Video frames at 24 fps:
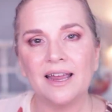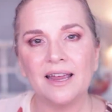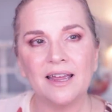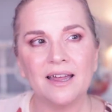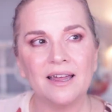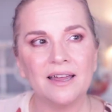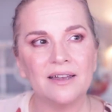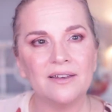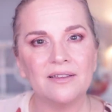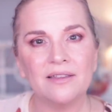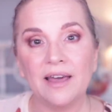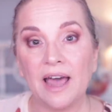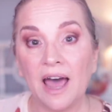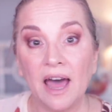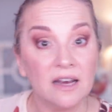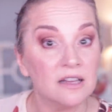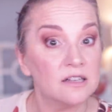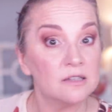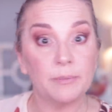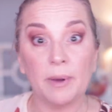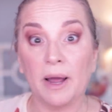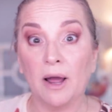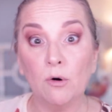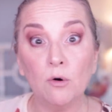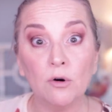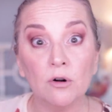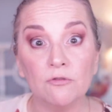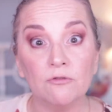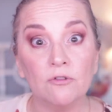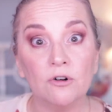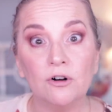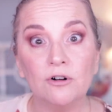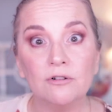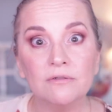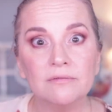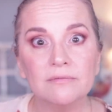and that is
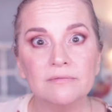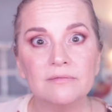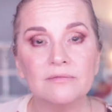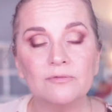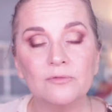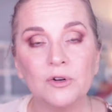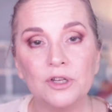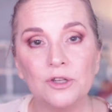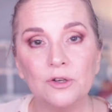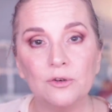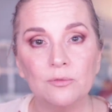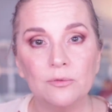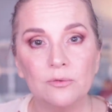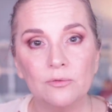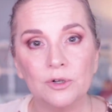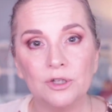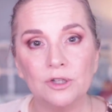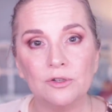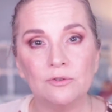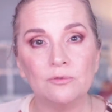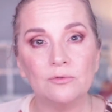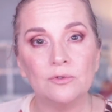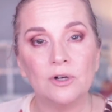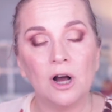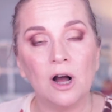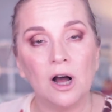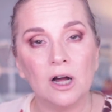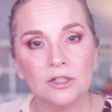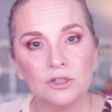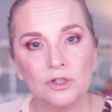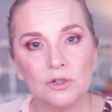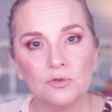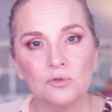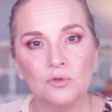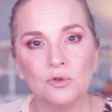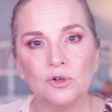powerful when you when you
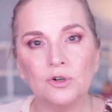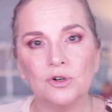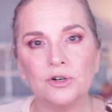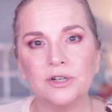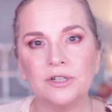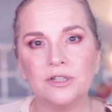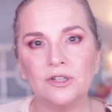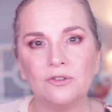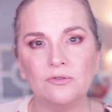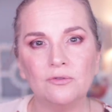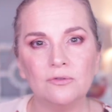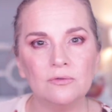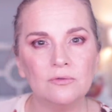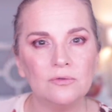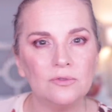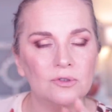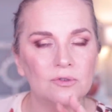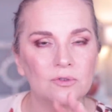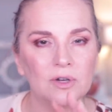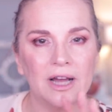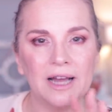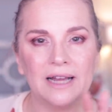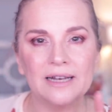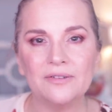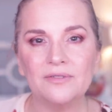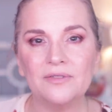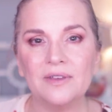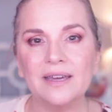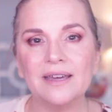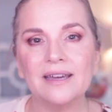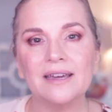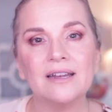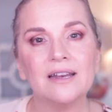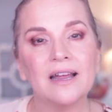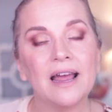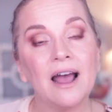contour and you you kind
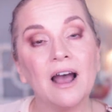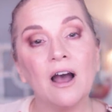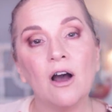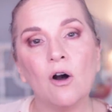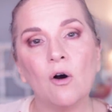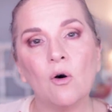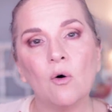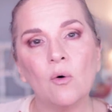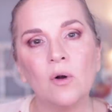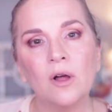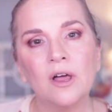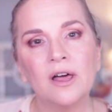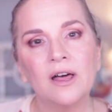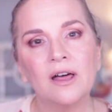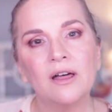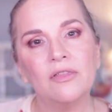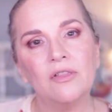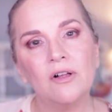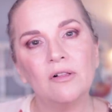of get how